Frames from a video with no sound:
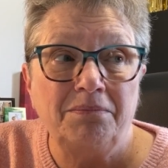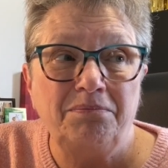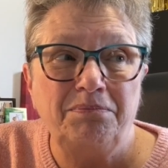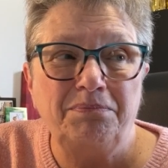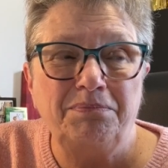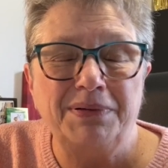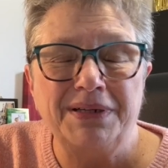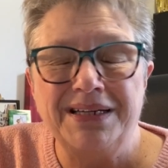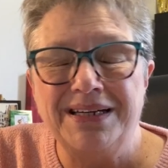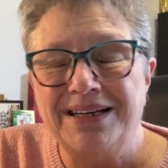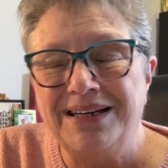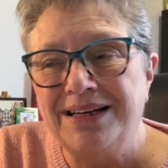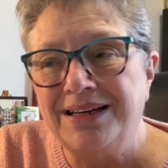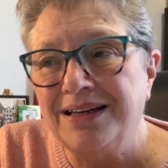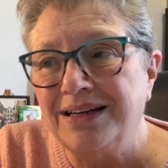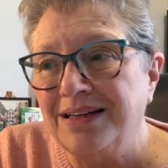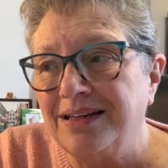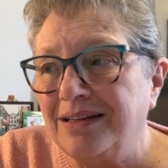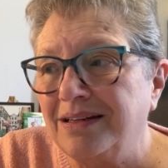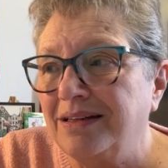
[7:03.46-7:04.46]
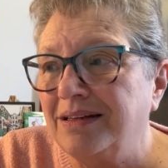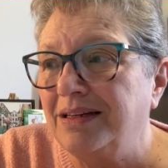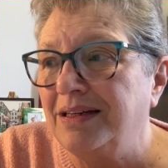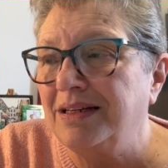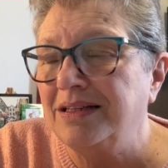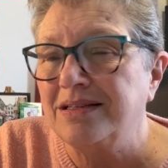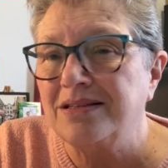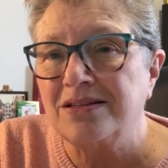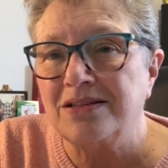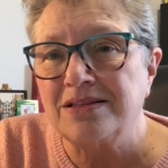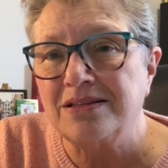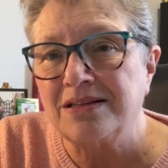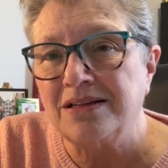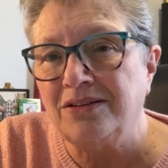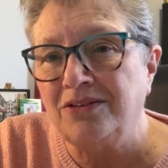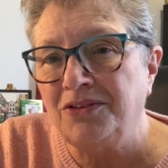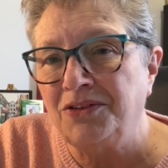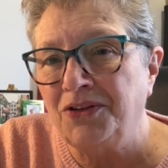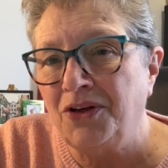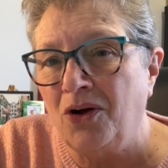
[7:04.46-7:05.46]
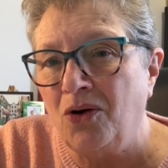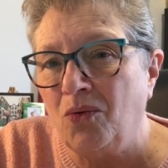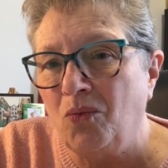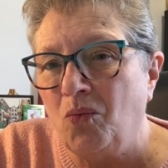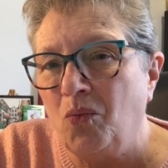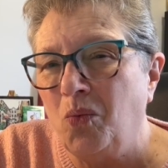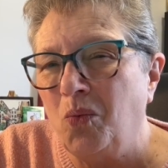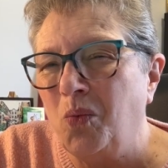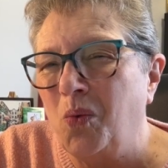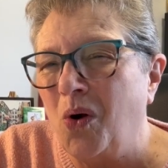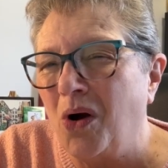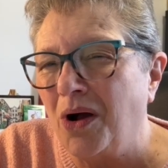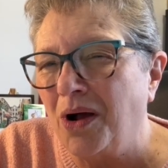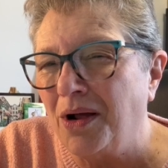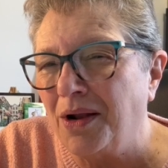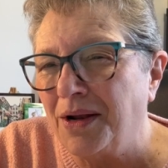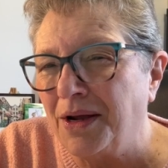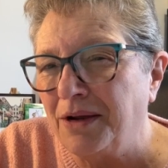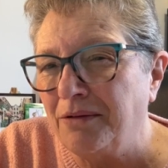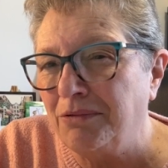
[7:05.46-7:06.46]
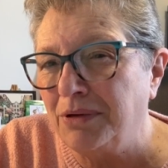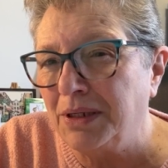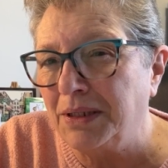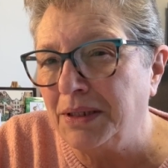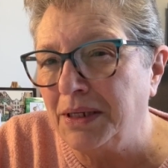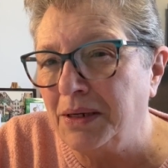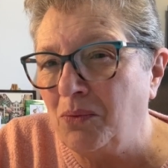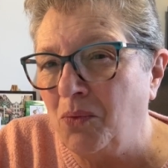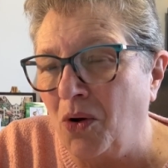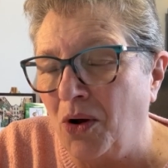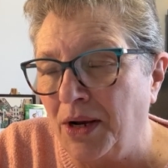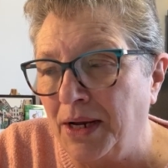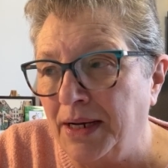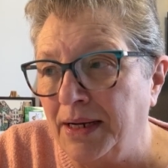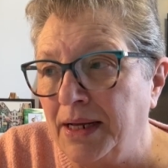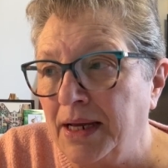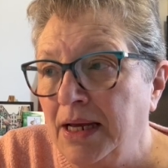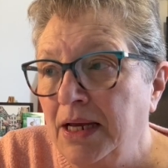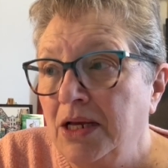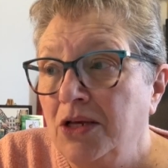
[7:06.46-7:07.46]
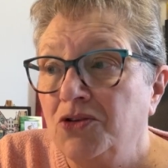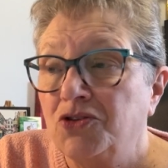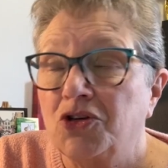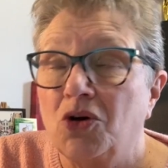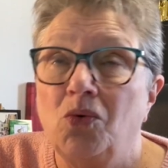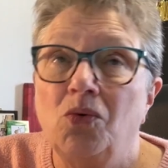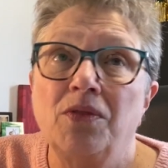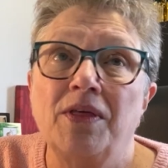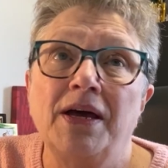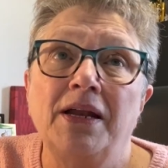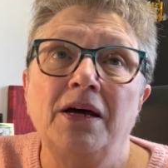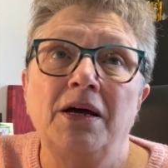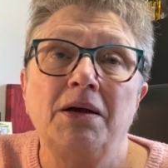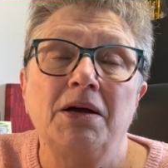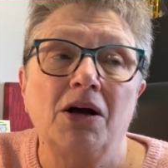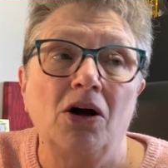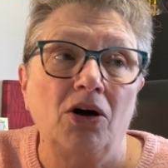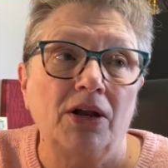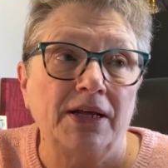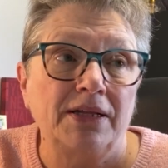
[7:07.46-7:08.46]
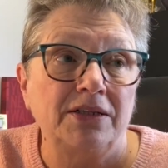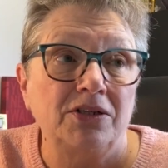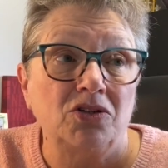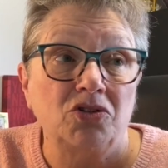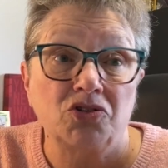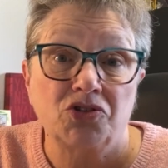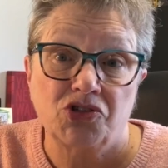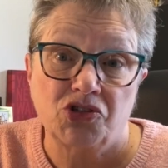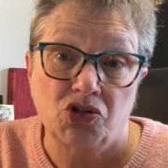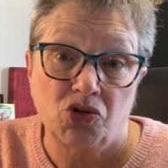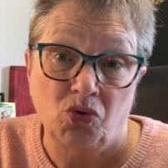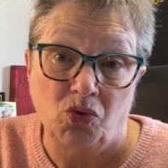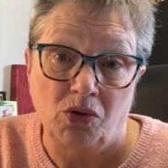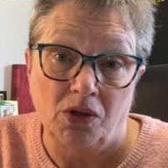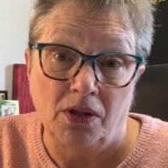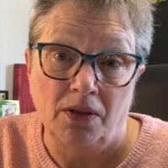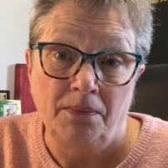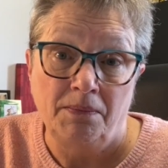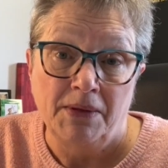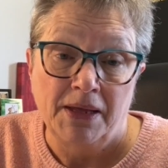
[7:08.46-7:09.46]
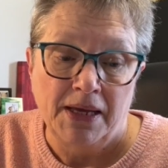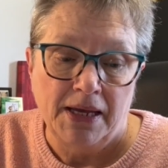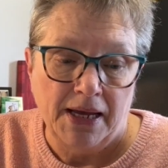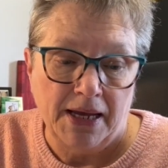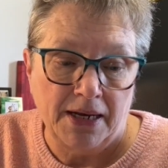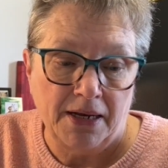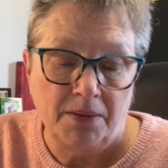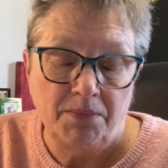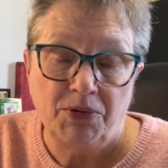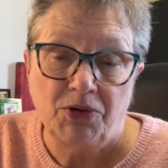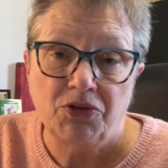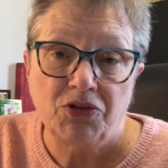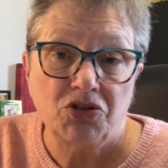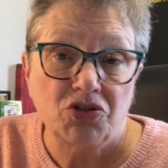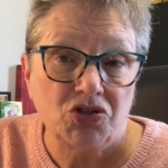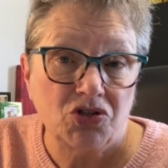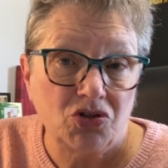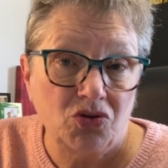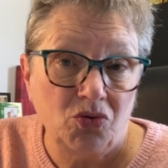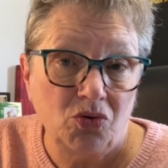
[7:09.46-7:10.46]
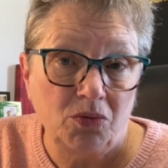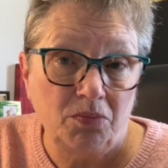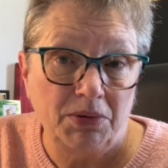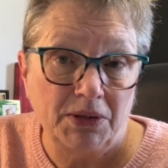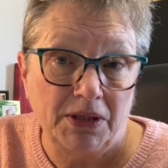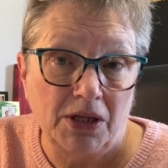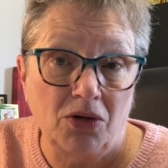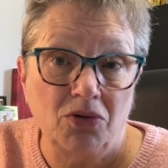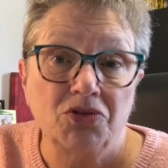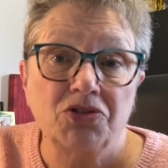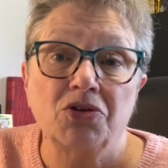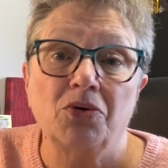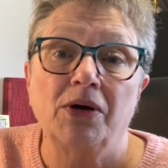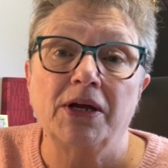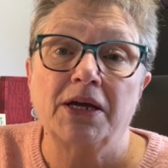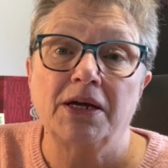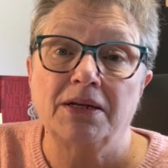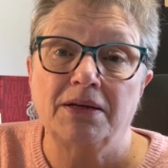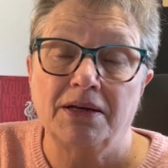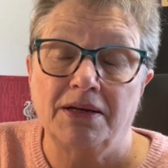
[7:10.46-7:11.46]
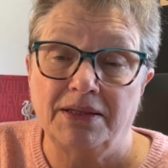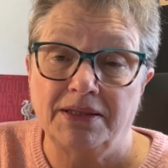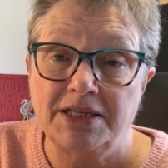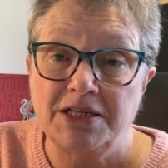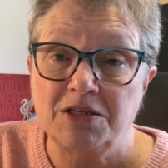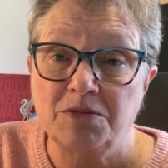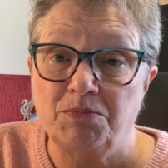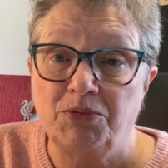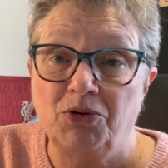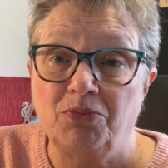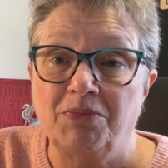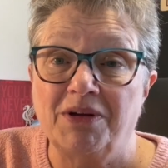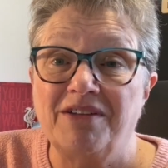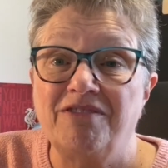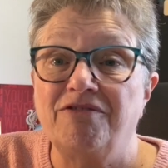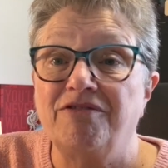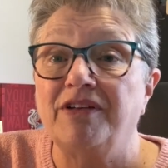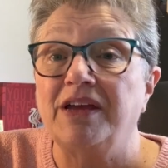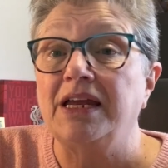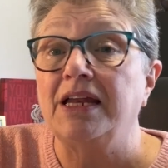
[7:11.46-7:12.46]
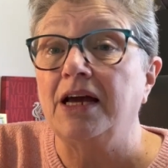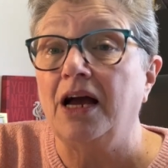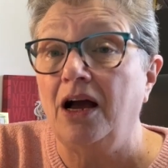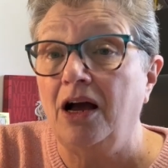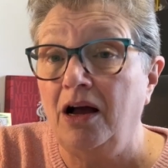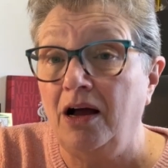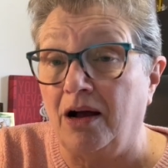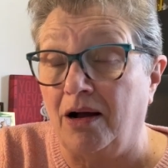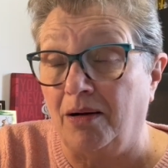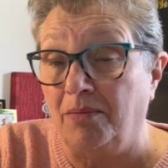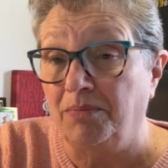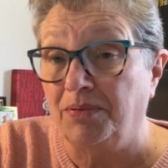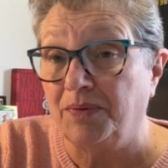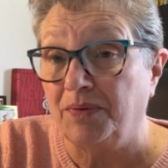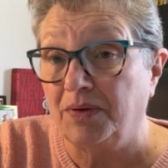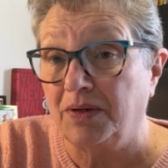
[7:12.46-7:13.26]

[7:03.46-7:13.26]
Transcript: But it's still not what I really wanted. So then I got a little stool, and I put the stool below so I could at least put my feet up